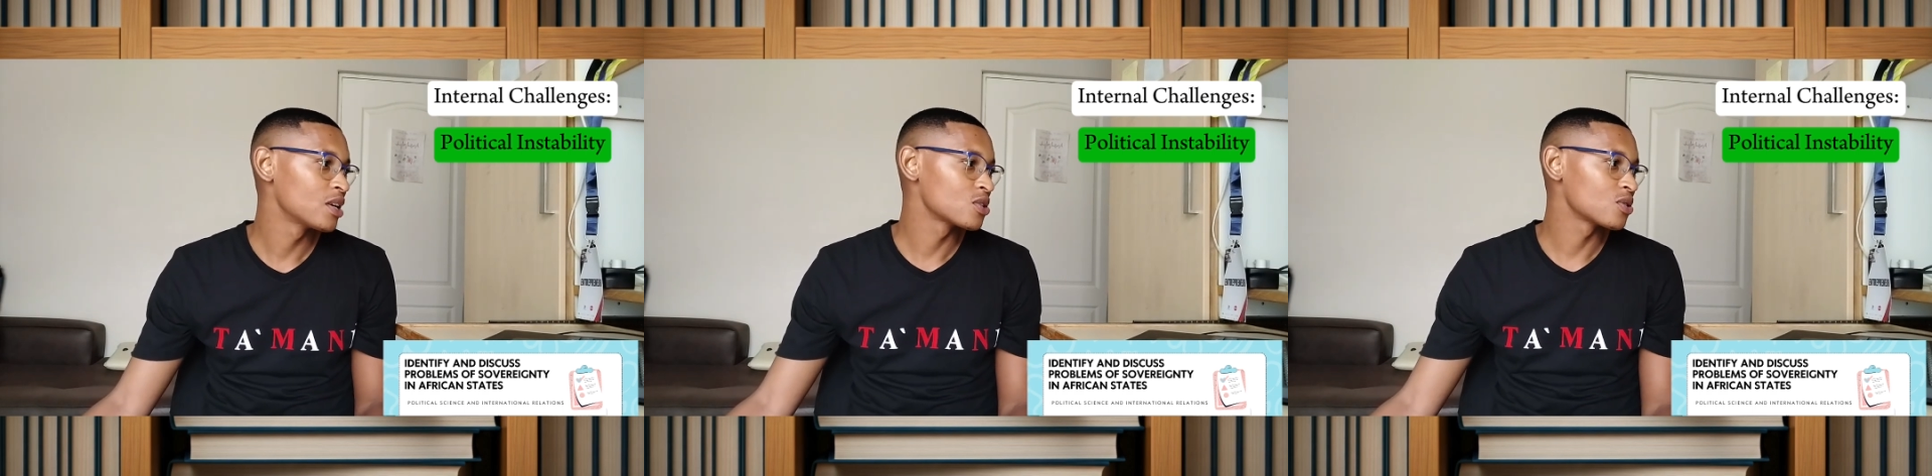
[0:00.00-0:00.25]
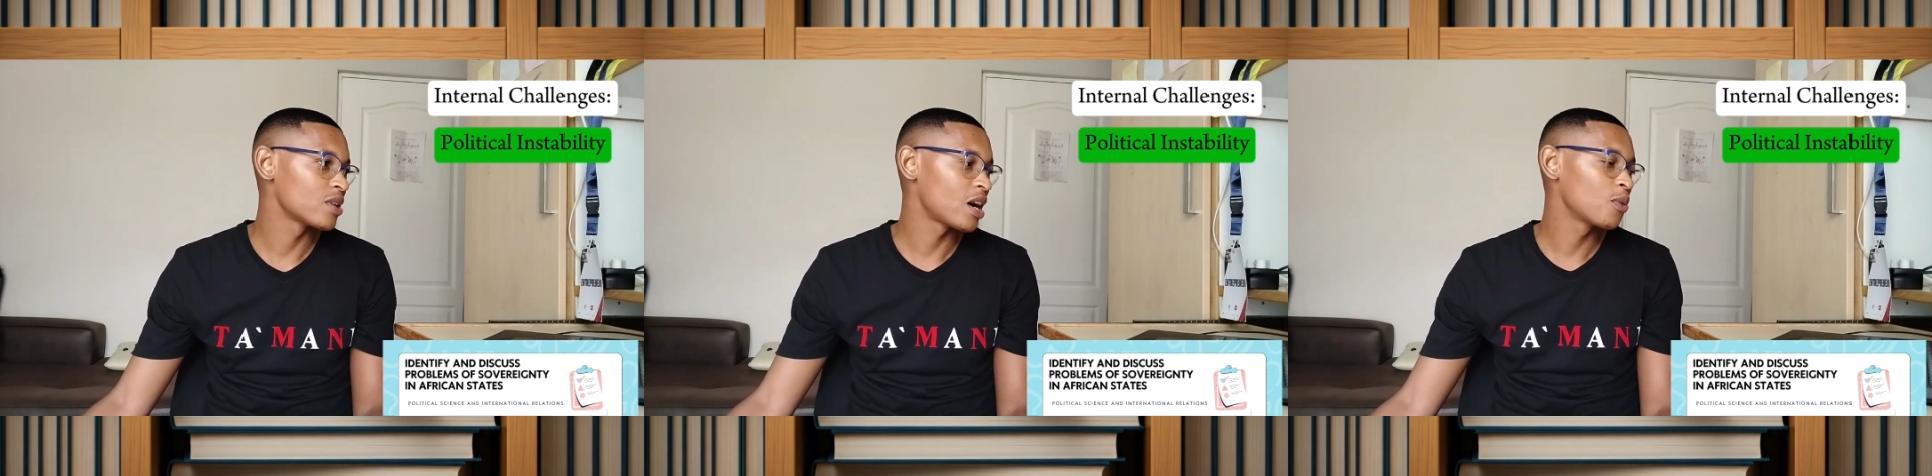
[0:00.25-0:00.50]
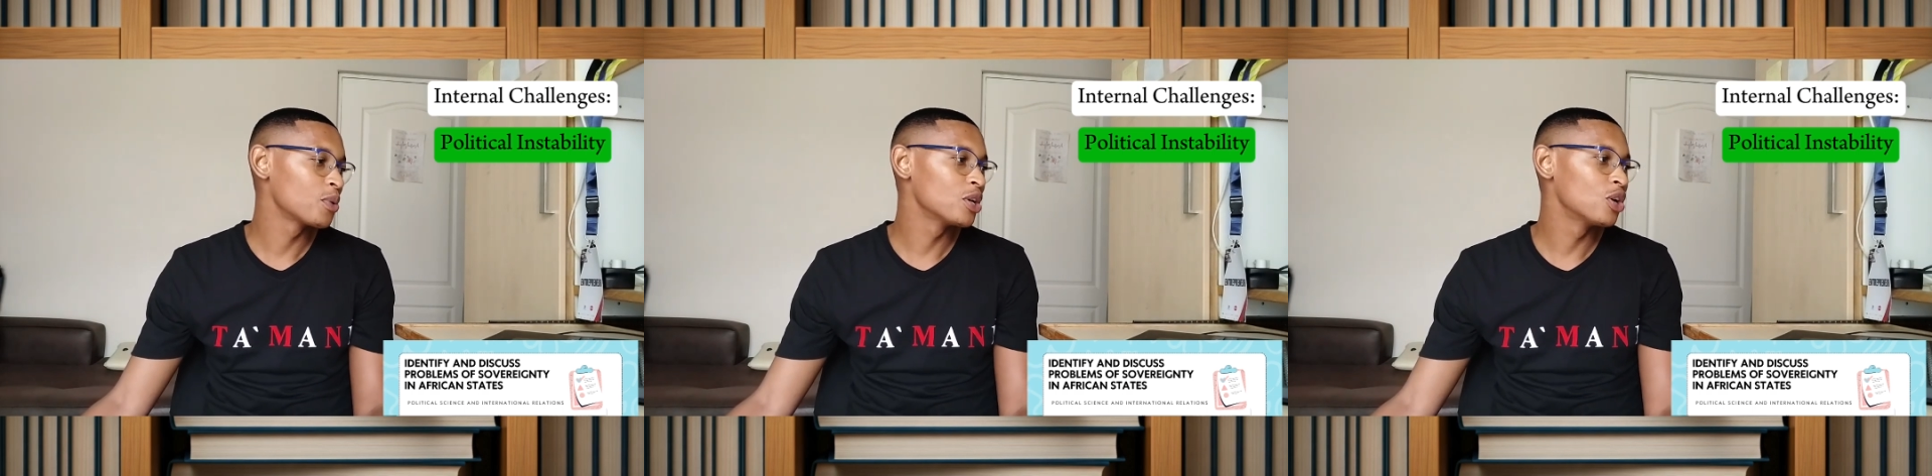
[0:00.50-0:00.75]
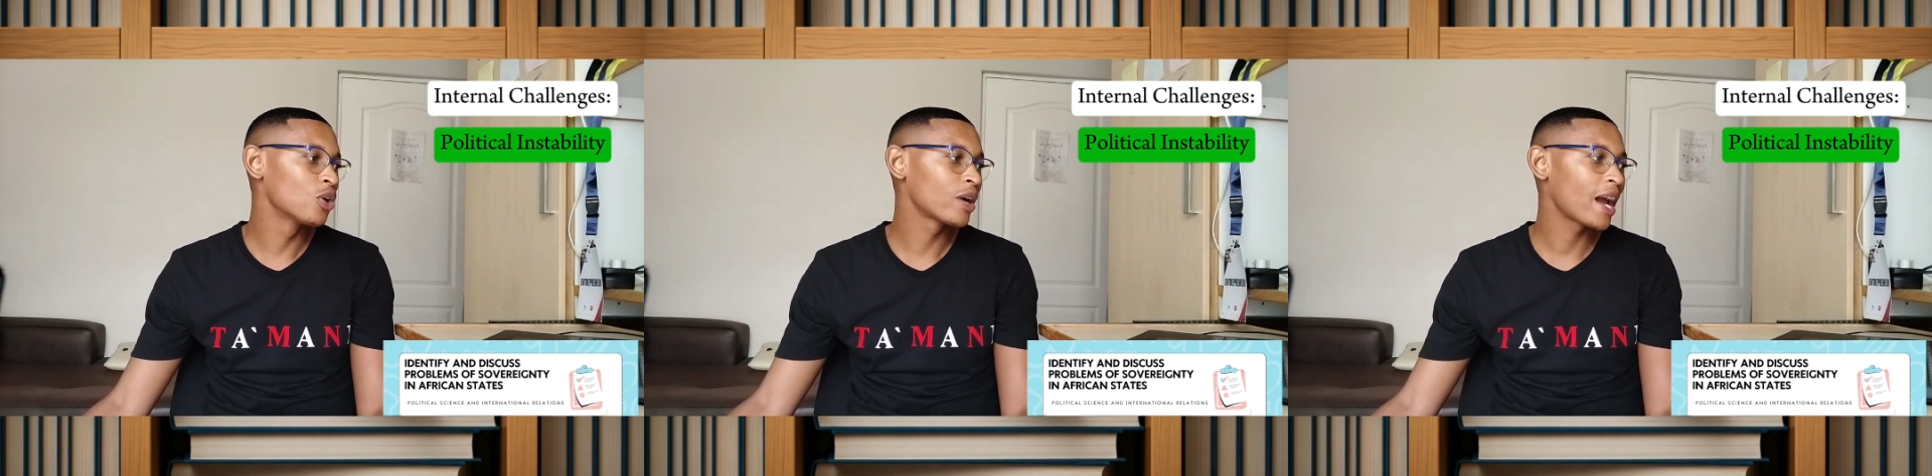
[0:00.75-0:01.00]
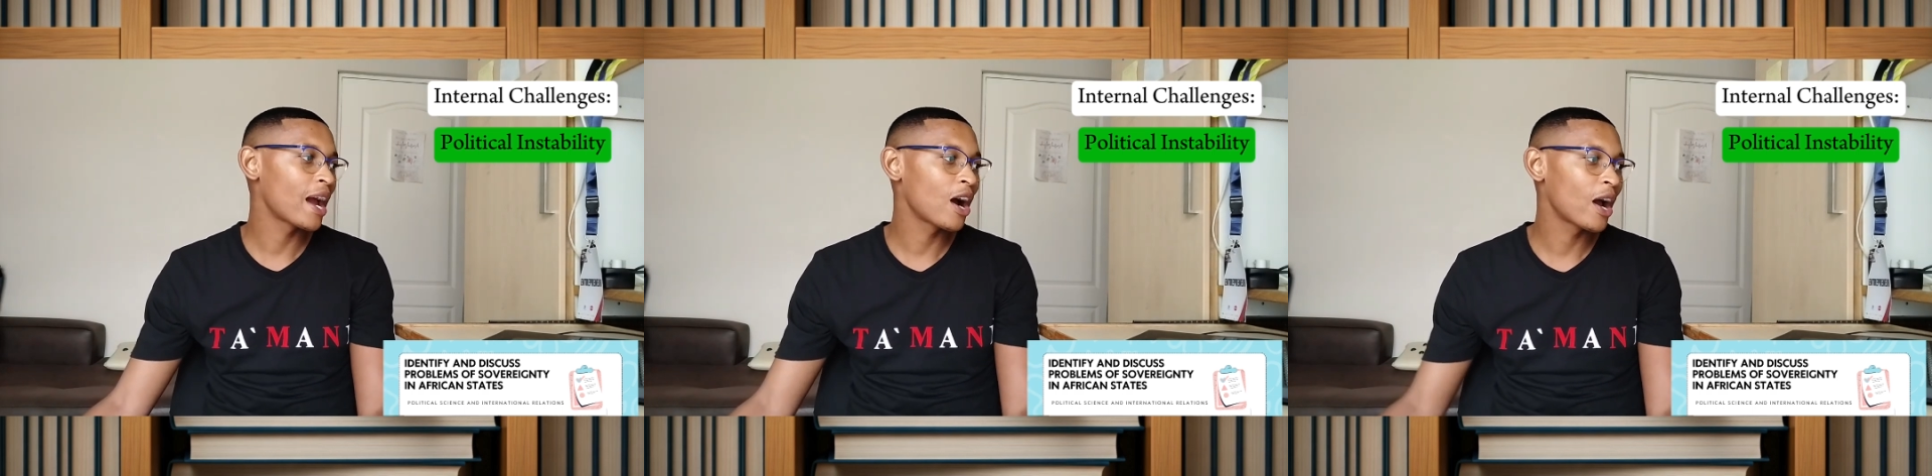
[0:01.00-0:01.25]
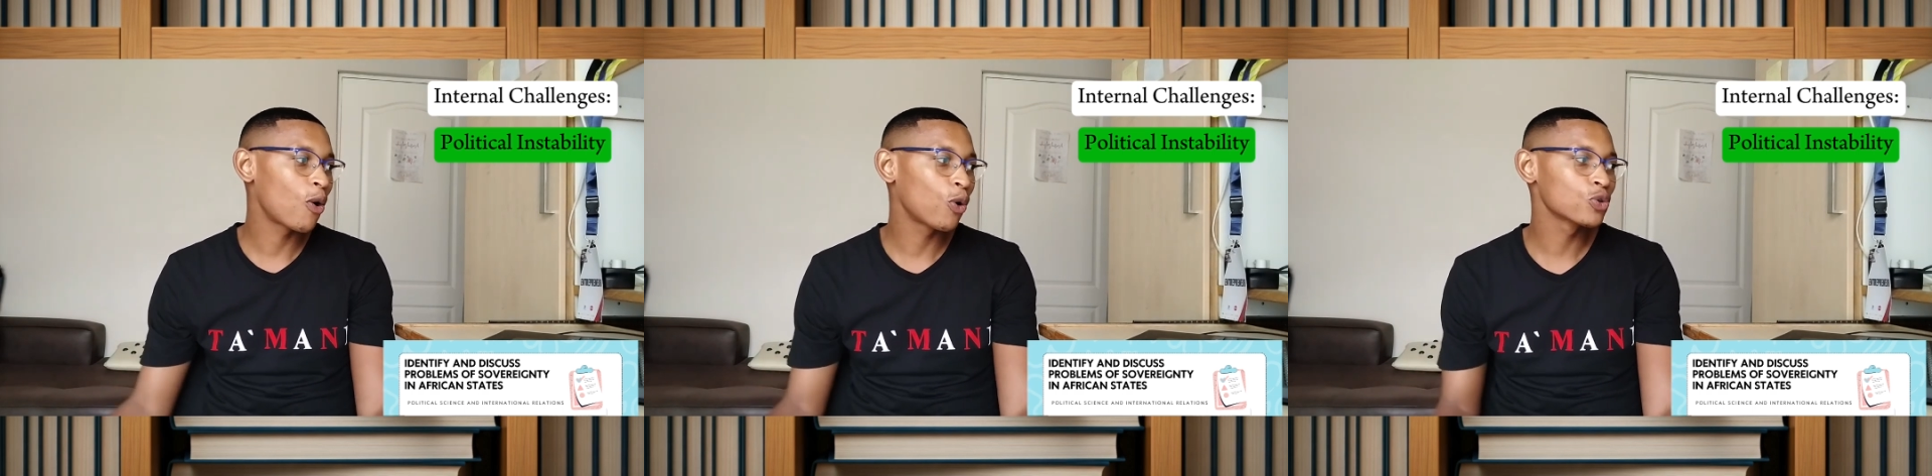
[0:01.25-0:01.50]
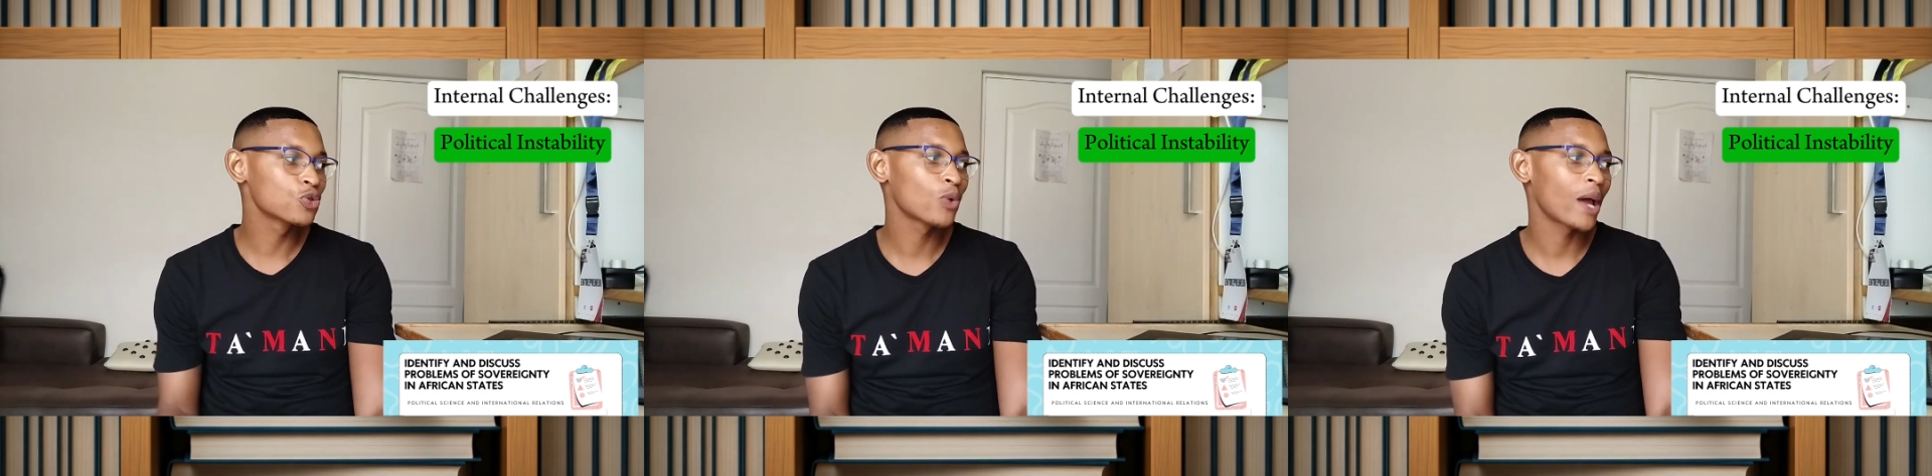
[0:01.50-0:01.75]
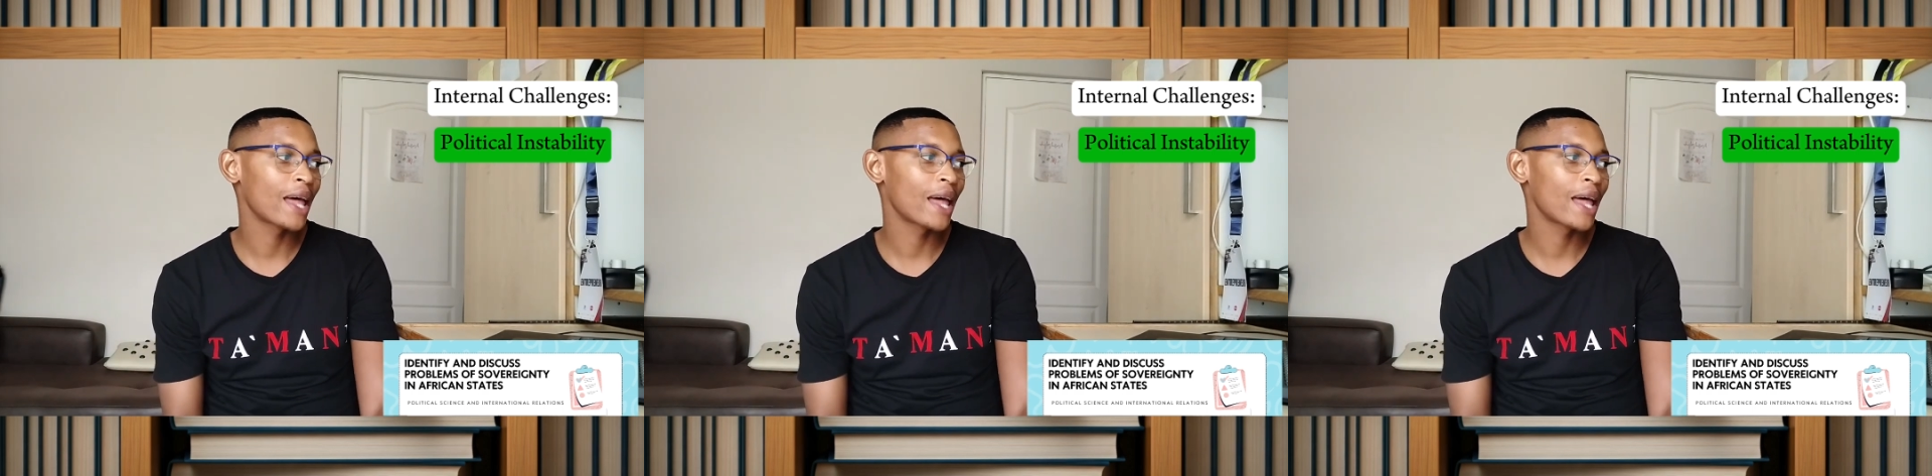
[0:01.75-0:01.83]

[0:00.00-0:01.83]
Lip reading: So now we look also